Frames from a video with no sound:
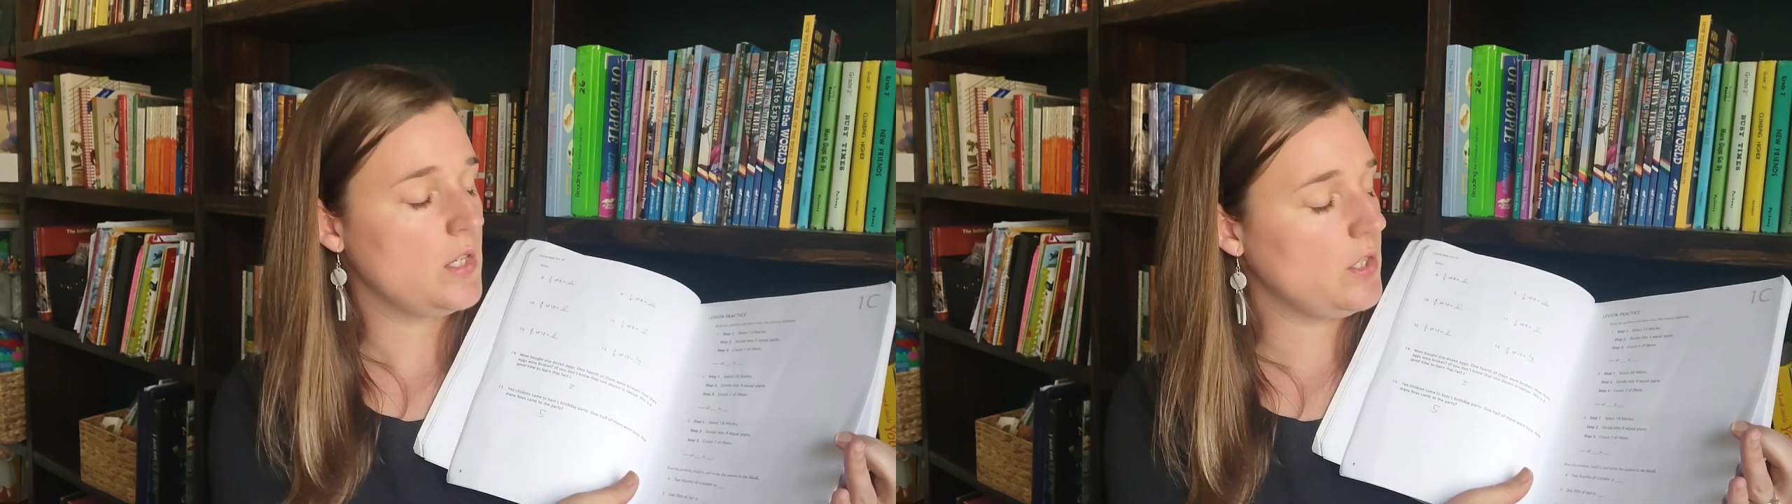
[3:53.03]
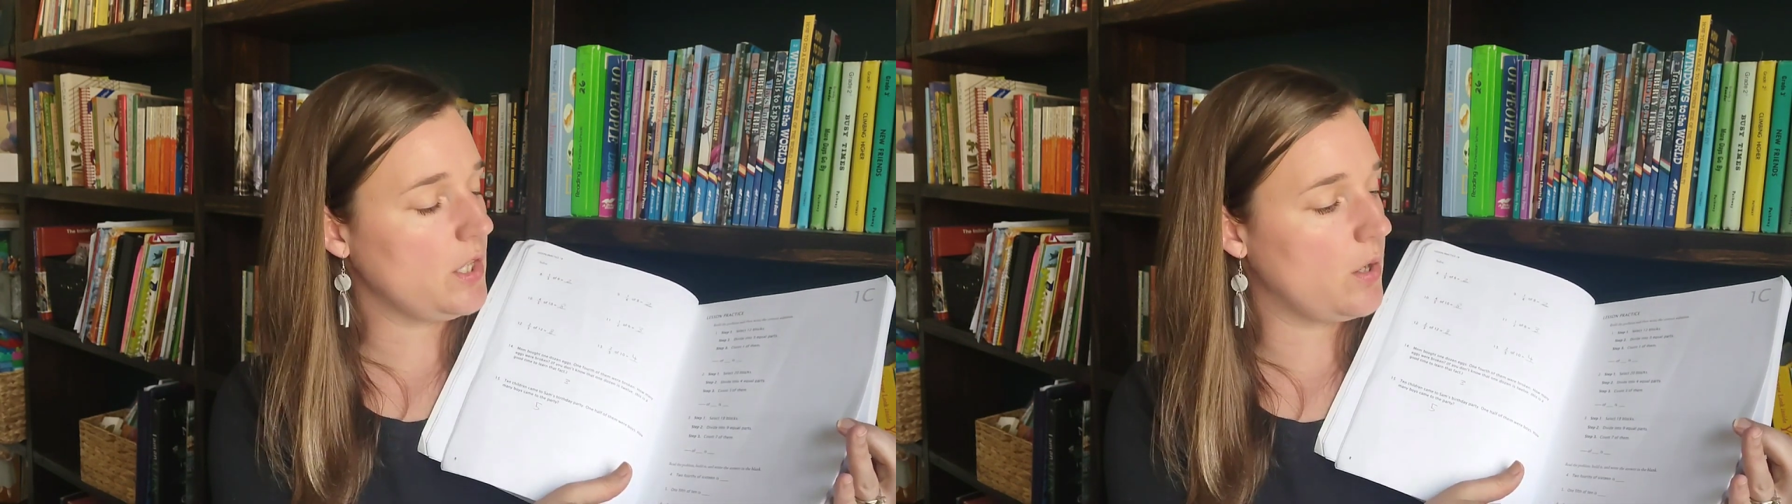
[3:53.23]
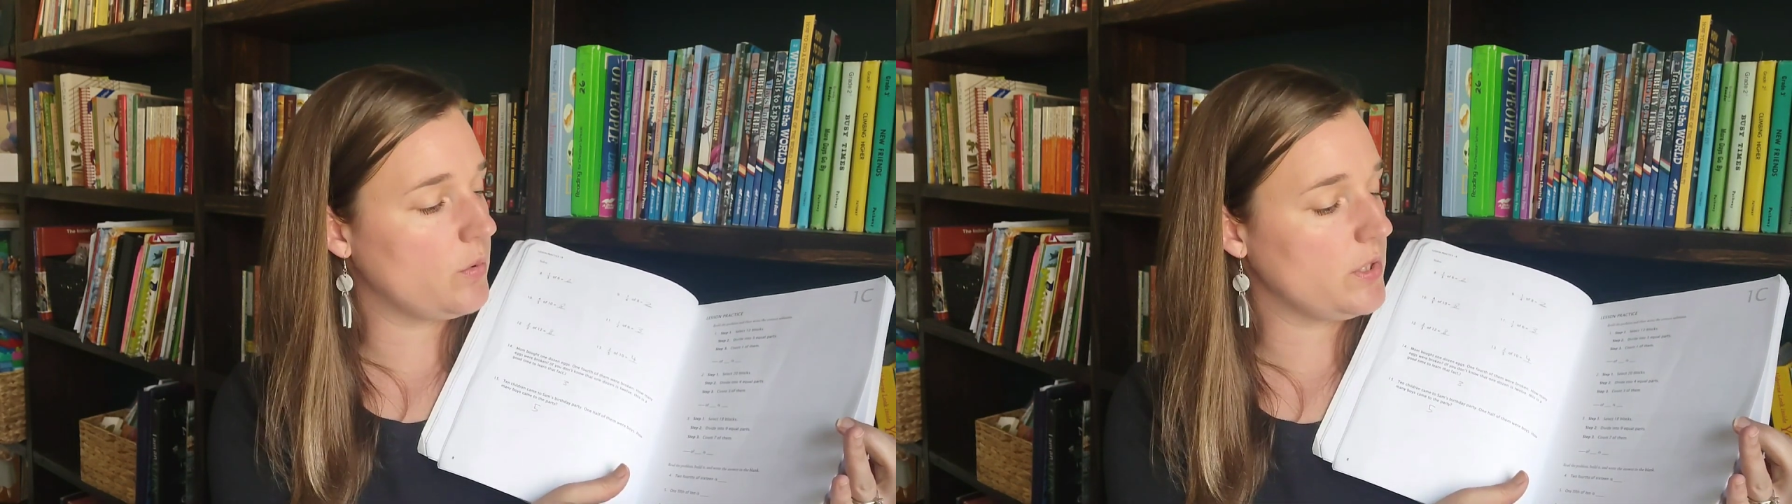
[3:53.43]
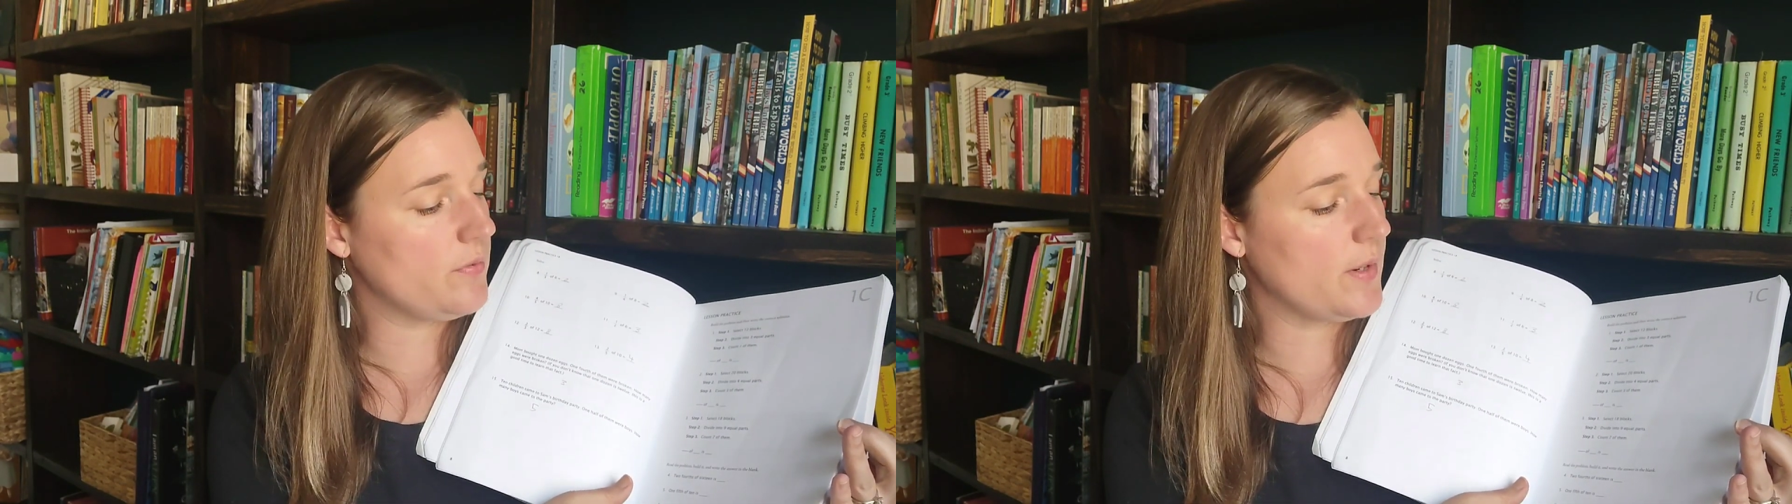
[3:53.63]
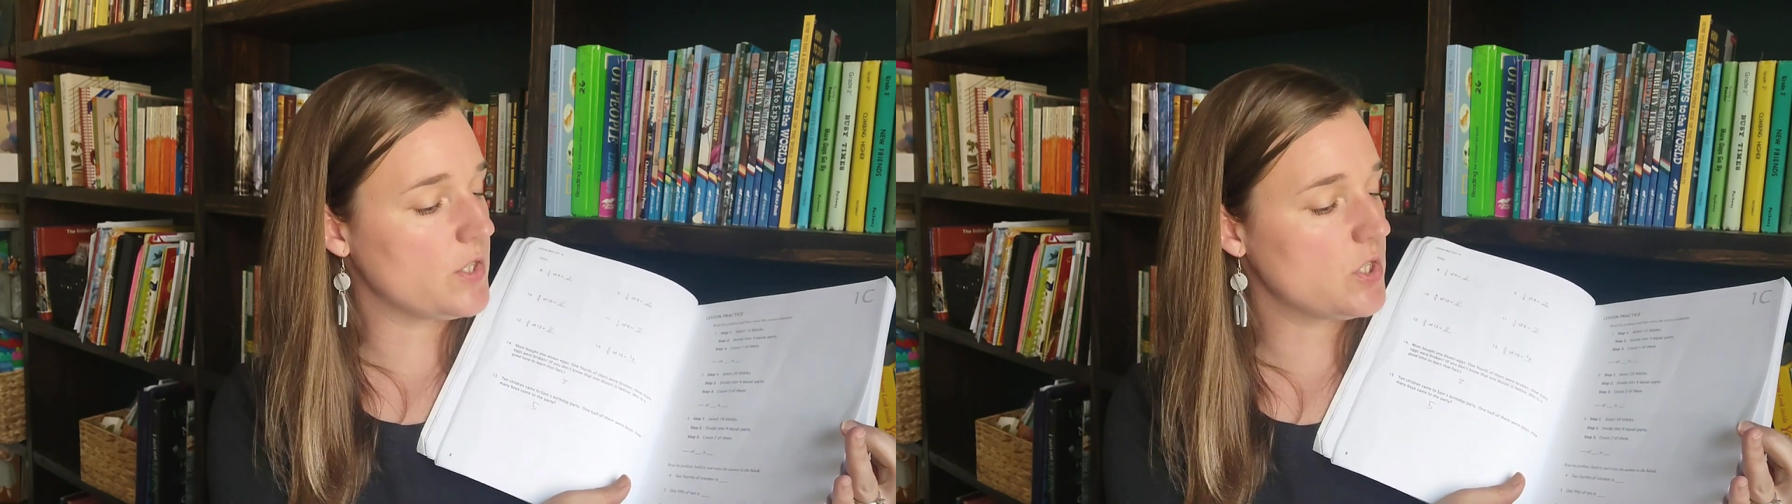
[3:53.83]
when you
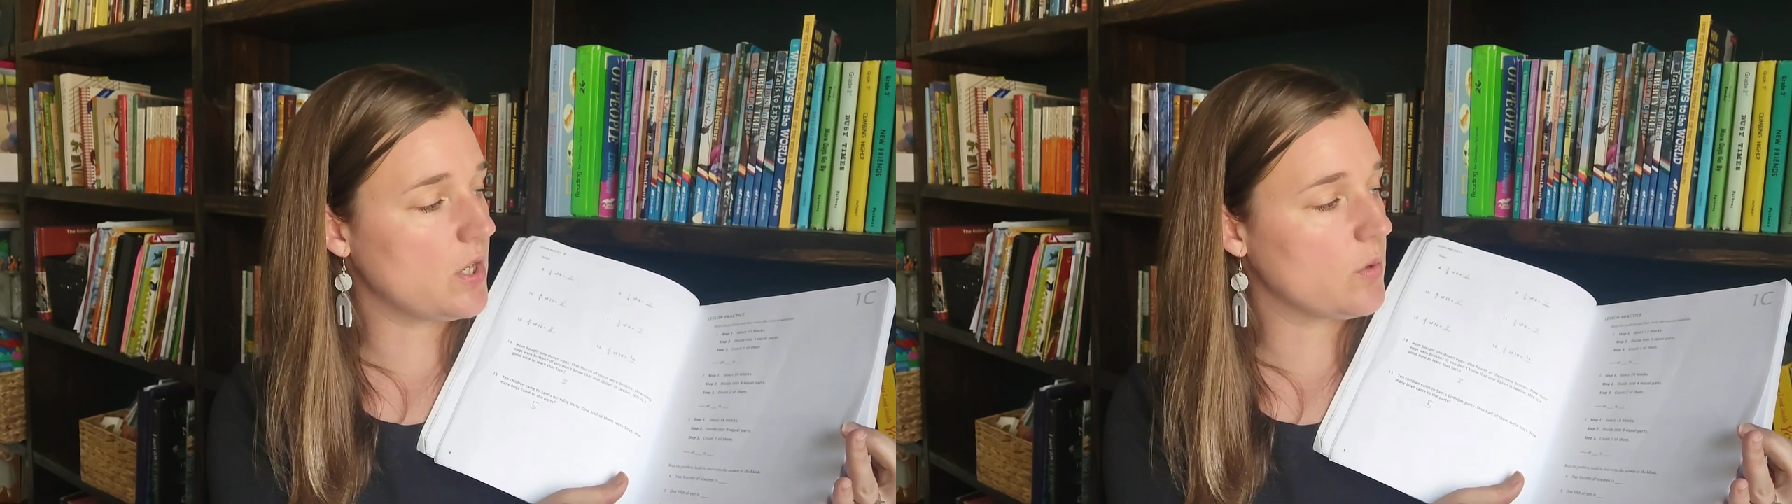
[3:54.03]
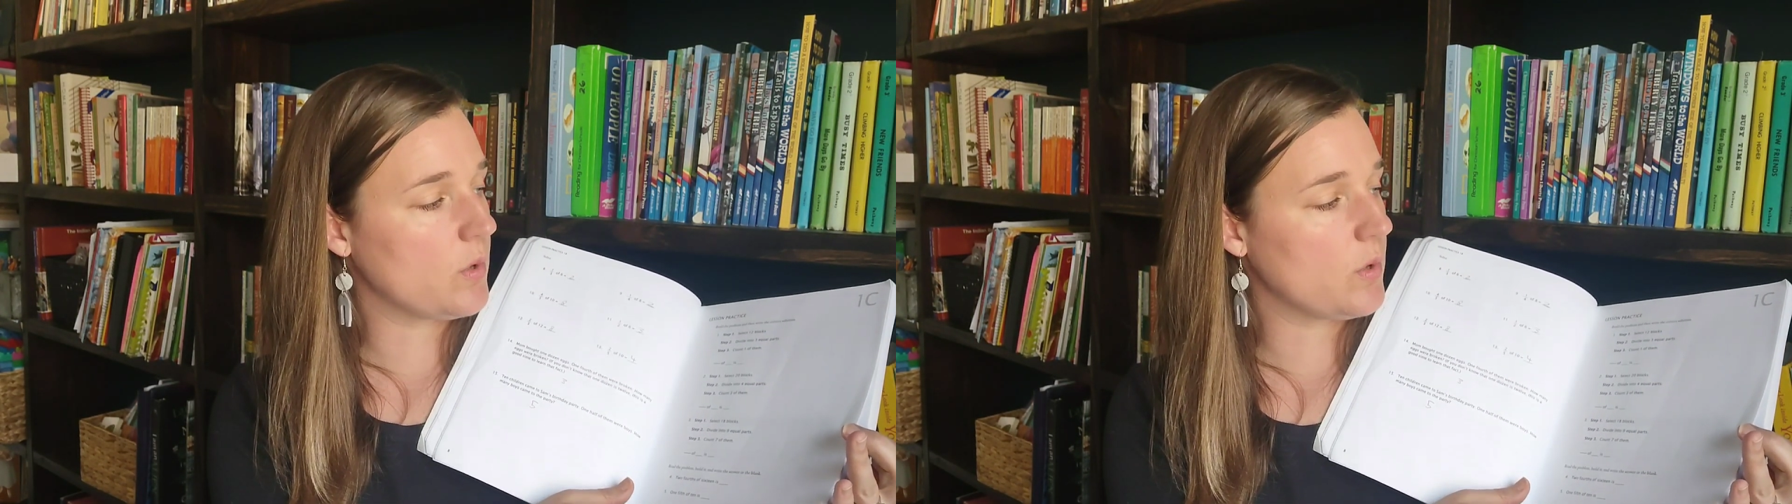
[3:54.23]
first start a